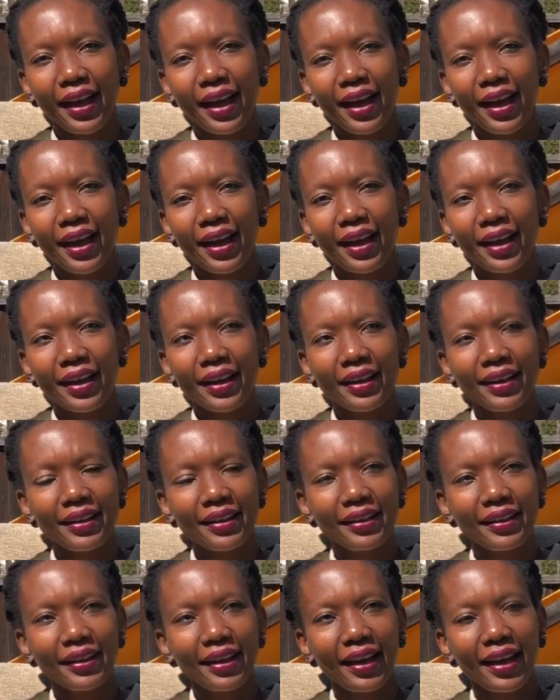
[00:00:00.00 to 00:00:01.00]

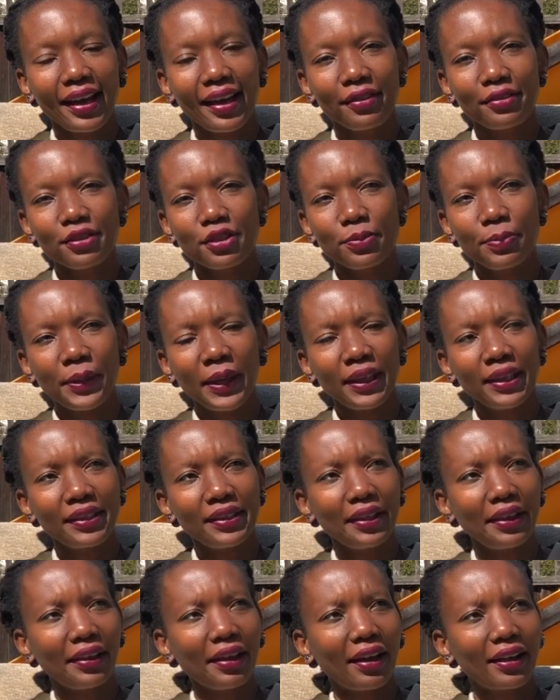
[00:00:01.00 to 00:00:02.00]
I have spent
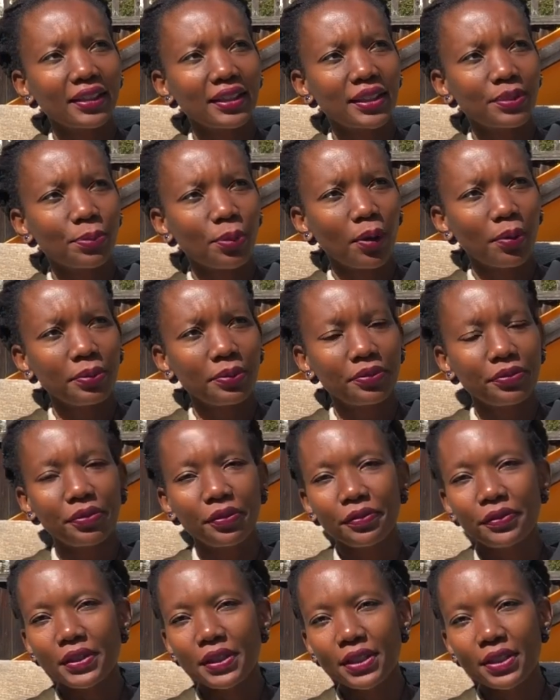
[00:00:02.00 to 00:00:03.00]
the last probably
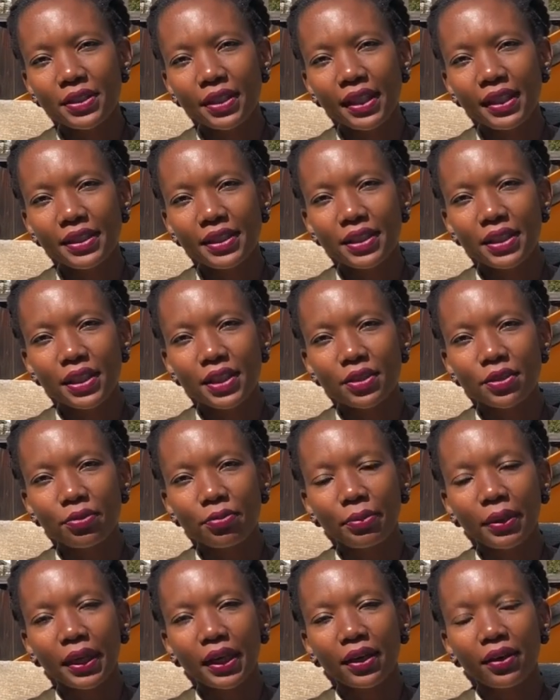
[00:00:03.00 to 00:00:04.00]
15 to 18 years
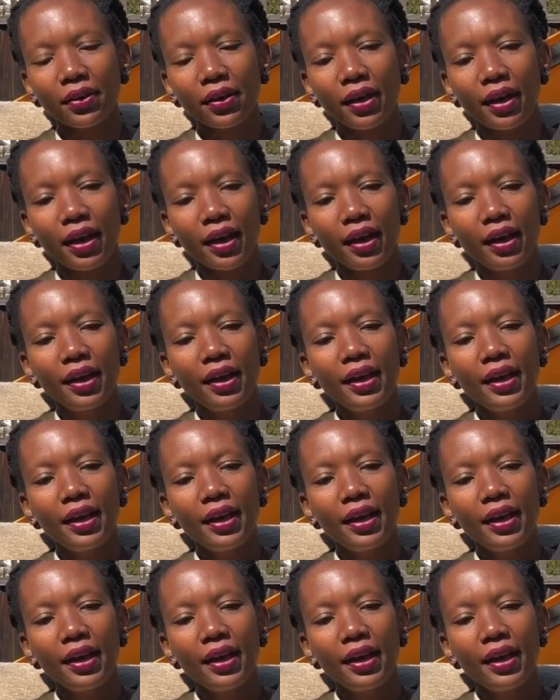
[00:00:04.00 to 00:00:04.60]
of my career